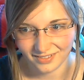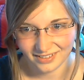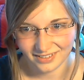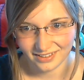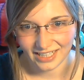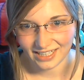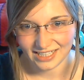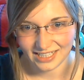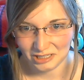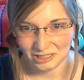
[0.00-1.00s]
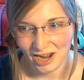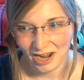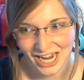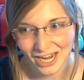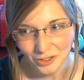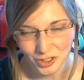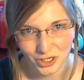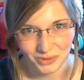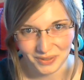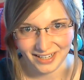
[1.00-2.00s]
like it doesn't have any edge
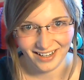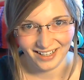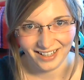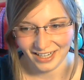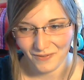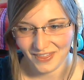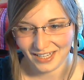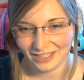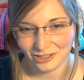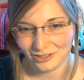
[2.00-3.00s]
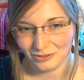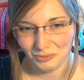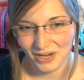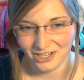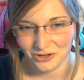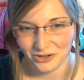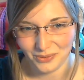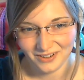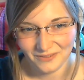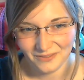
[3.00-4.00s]
to it, and like everything is just way too
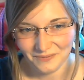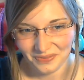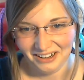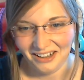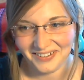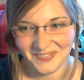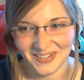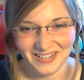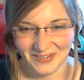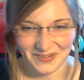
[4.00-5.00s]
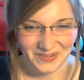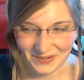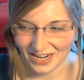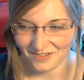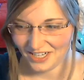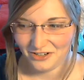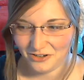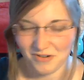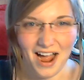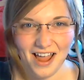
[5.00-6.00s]
you don't have any
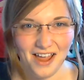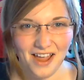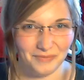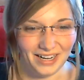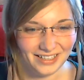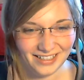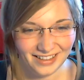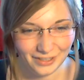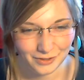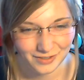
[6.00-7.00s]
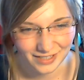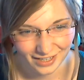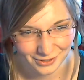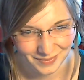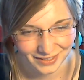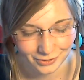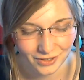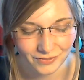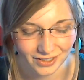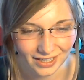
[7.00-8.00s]
drive behind anything you say in German. So I
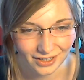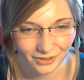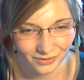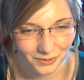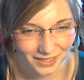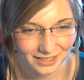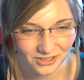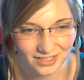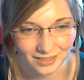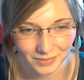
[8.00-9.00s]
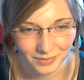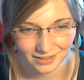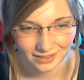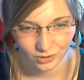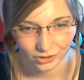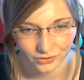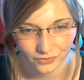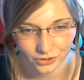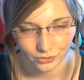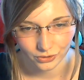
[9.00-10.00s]
found that quite interesting because it's a
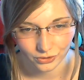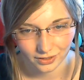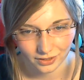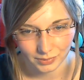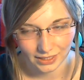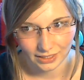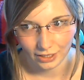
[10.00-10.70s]
controversial or completely